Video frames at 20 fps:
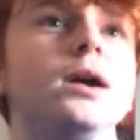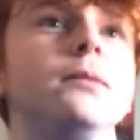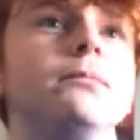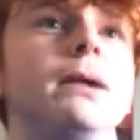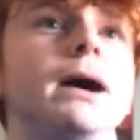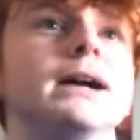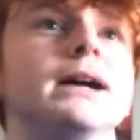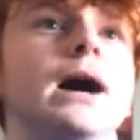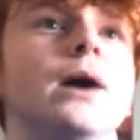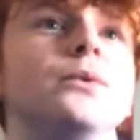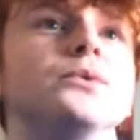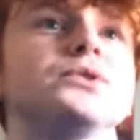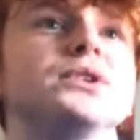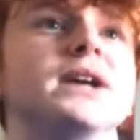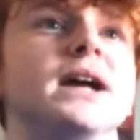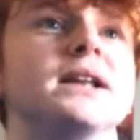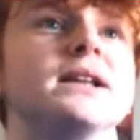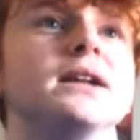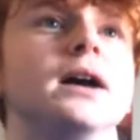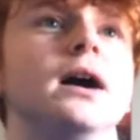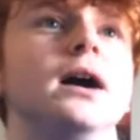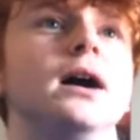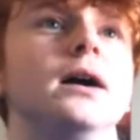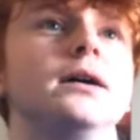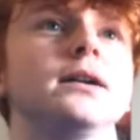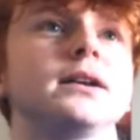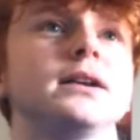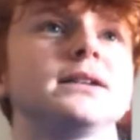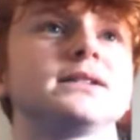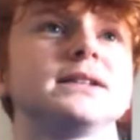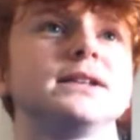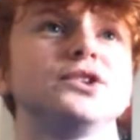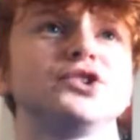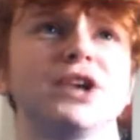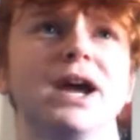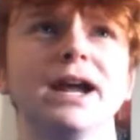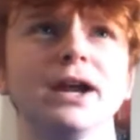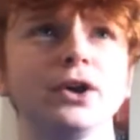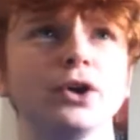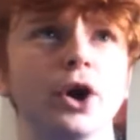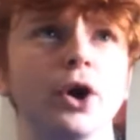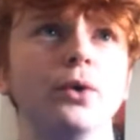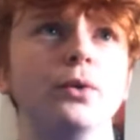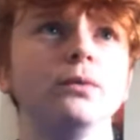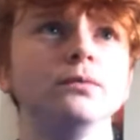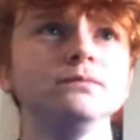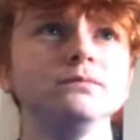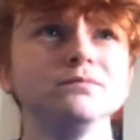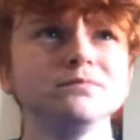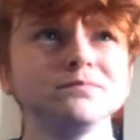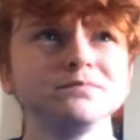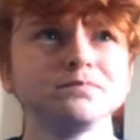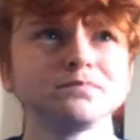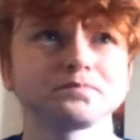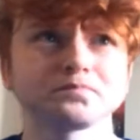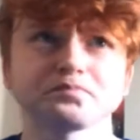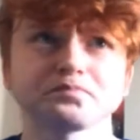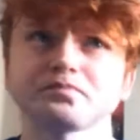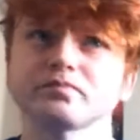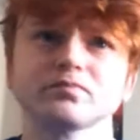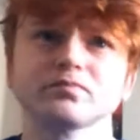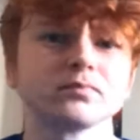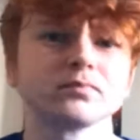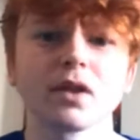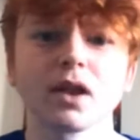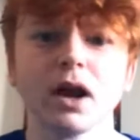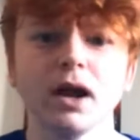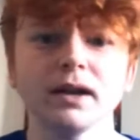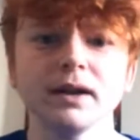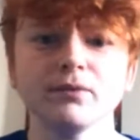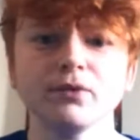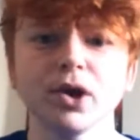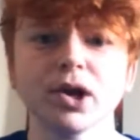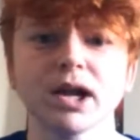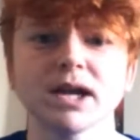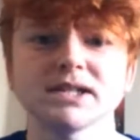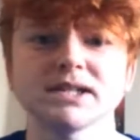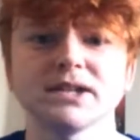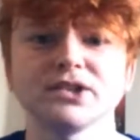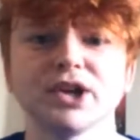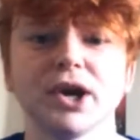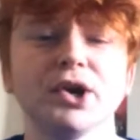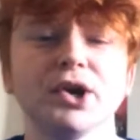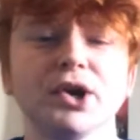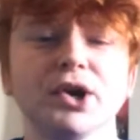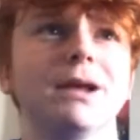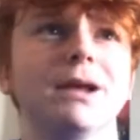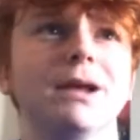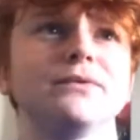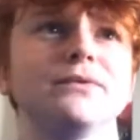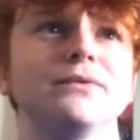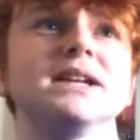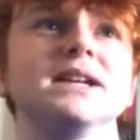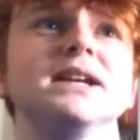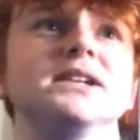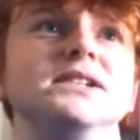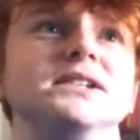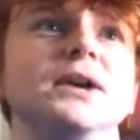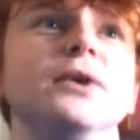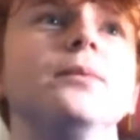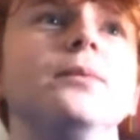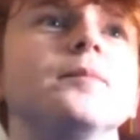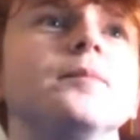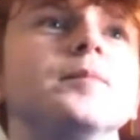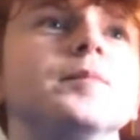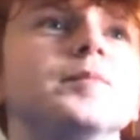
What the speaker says: Back out to Zinchenko. I didn't realise Zinchenko played for City still.